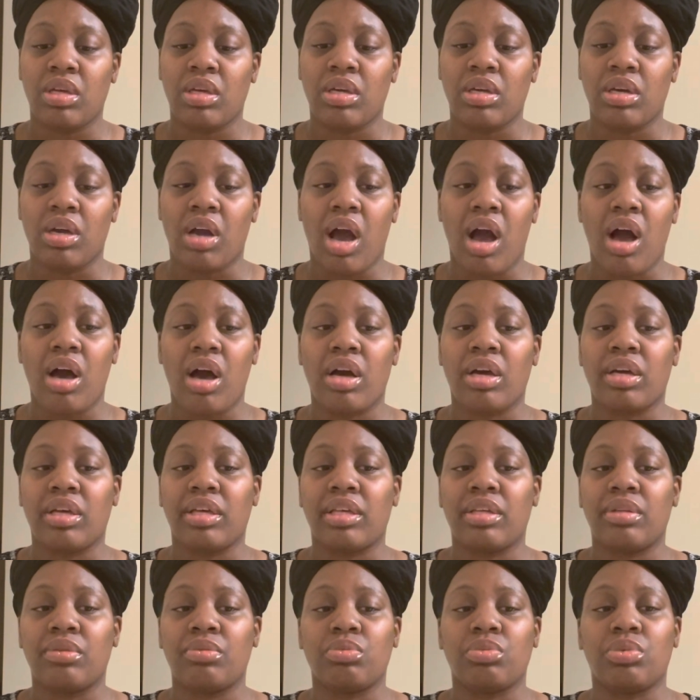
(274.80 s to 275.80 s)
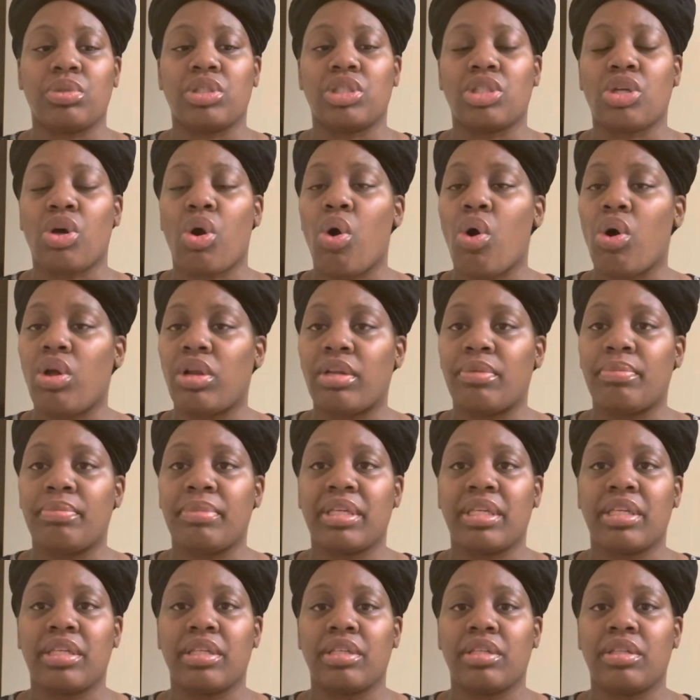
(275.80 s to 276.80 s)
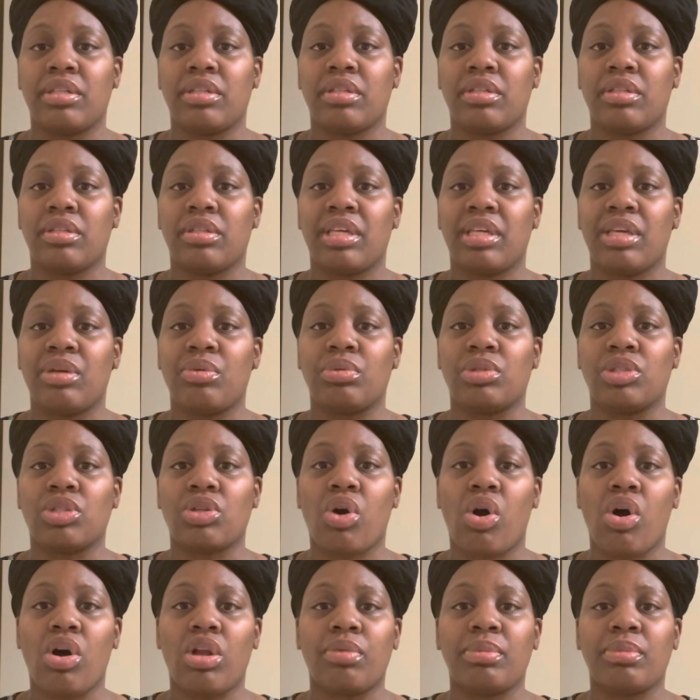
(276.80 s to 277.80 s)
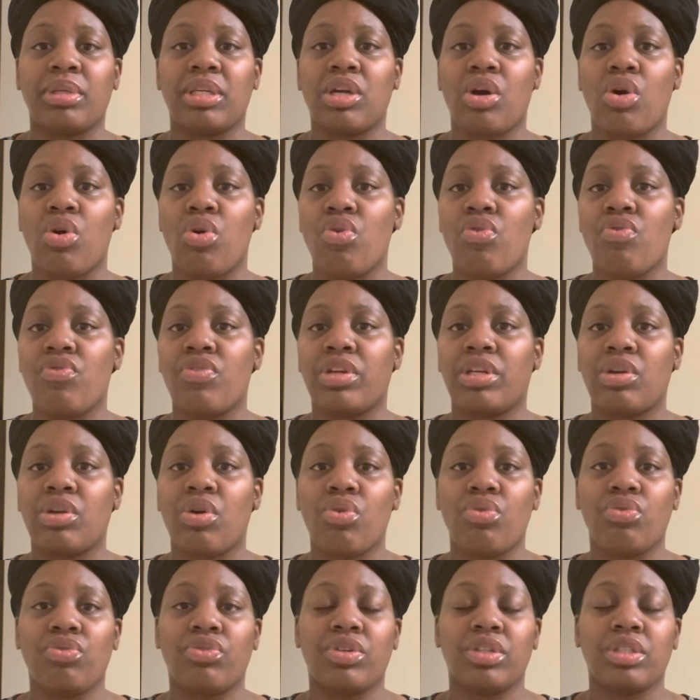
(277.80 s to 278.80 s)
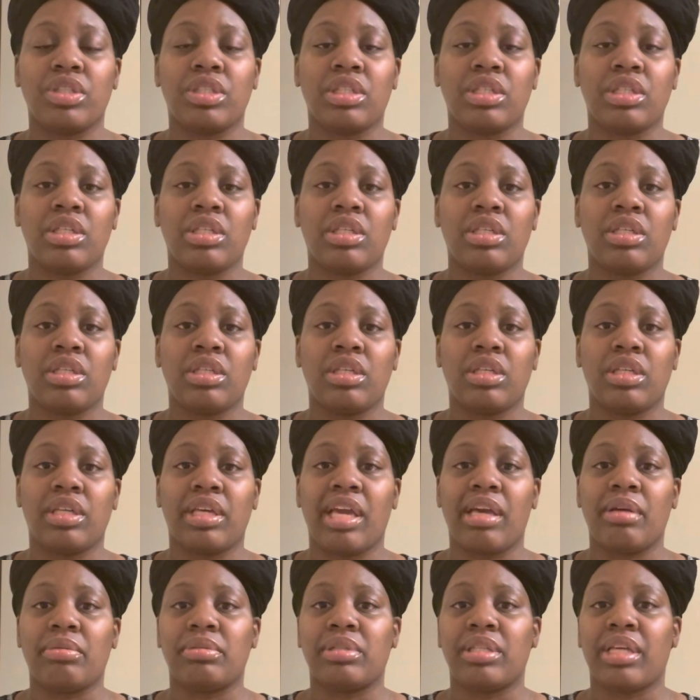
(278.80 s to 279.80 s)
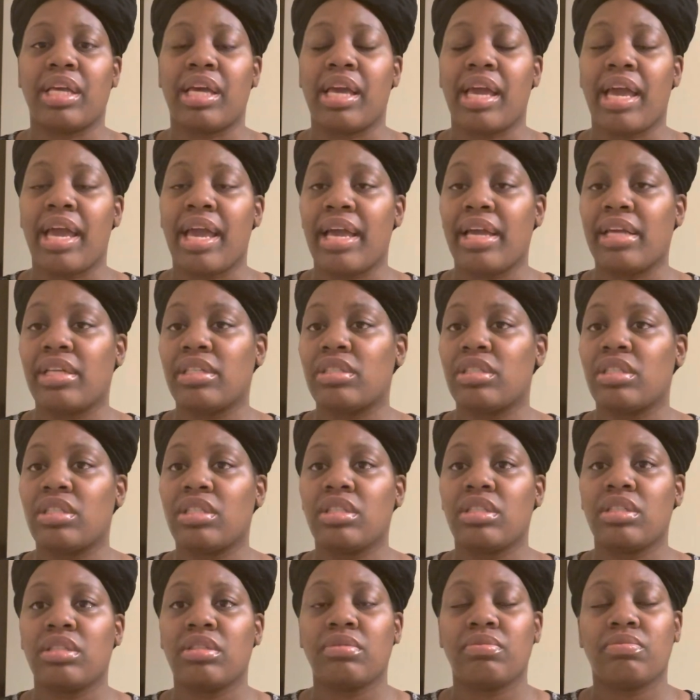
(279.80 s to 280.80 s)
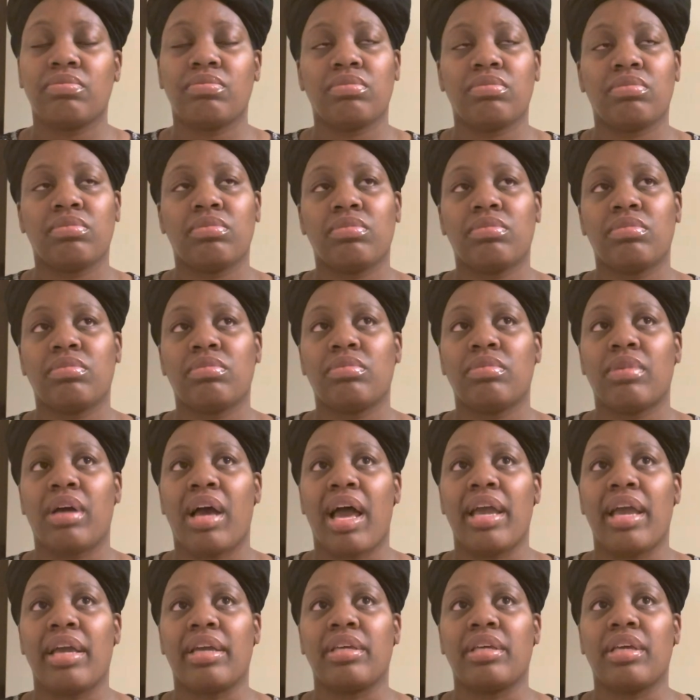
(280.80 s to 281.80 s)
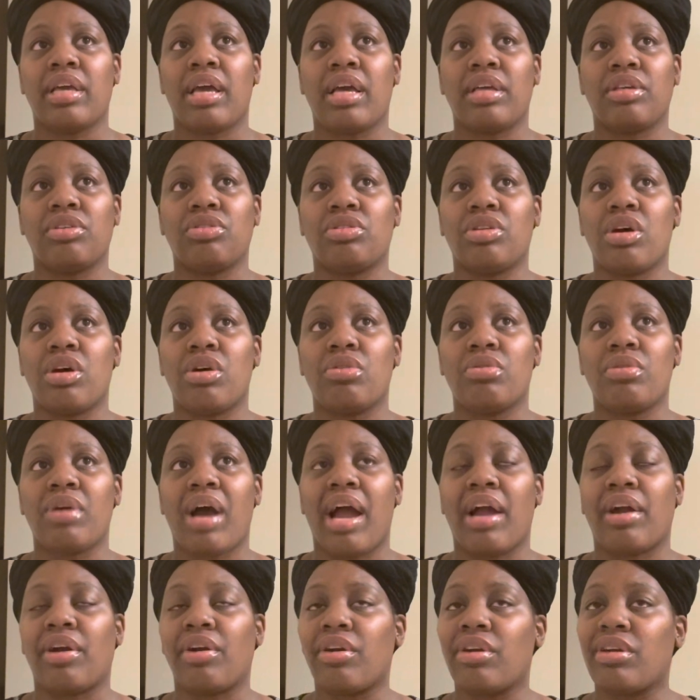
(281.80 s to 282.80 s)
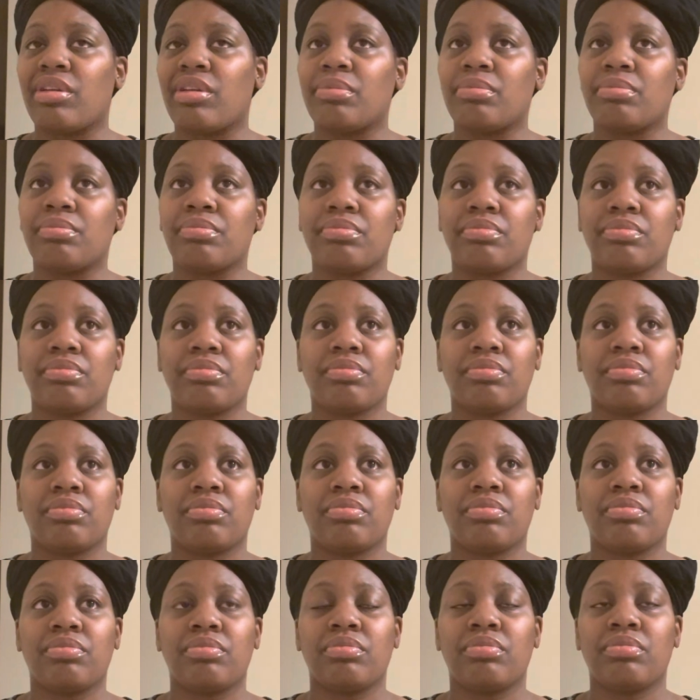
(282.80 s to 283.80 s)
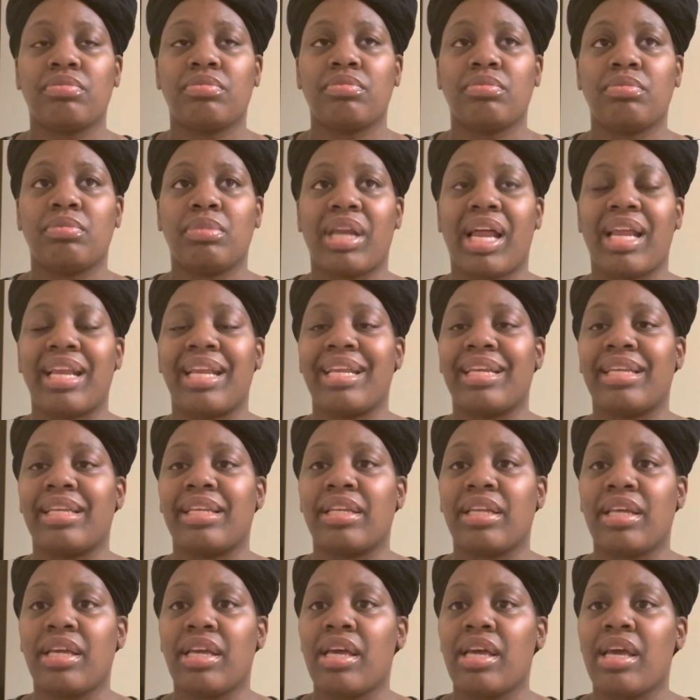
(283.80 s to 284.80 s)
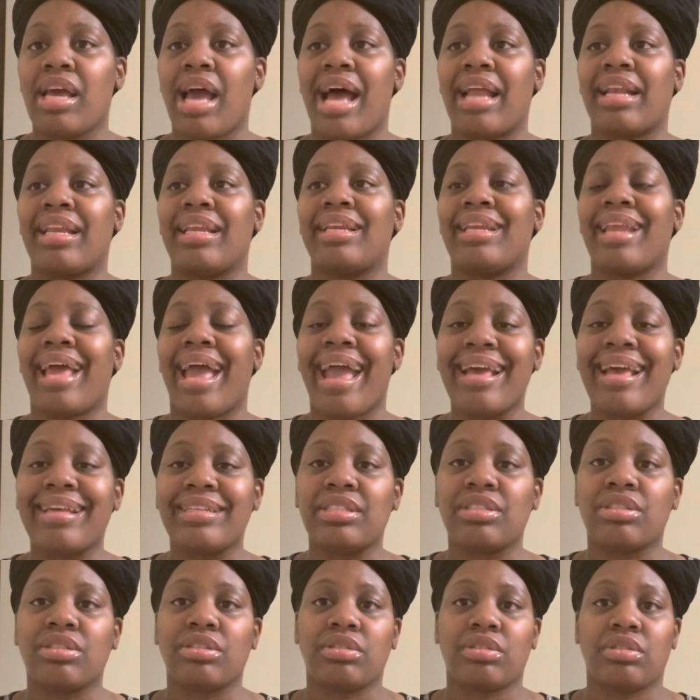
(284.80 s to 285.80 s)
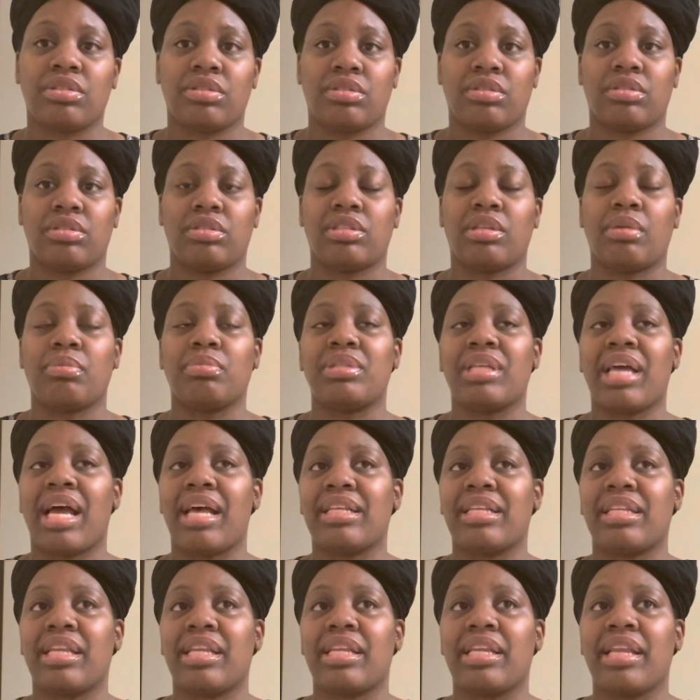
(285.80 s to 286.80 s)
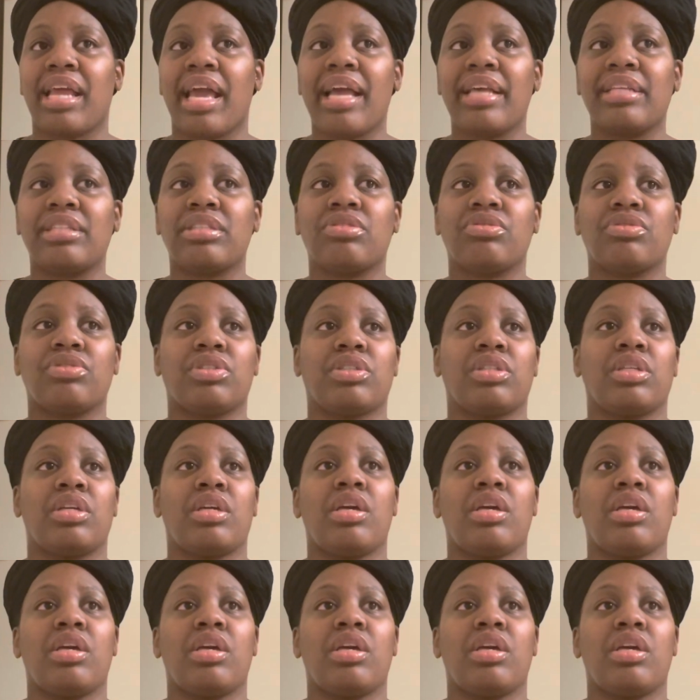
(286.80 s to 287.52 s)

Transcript: God was calling me. He was calling me over and over. He kept saying, Ashley, I heard him, but I didn't answer. Sometimes I didn't answer.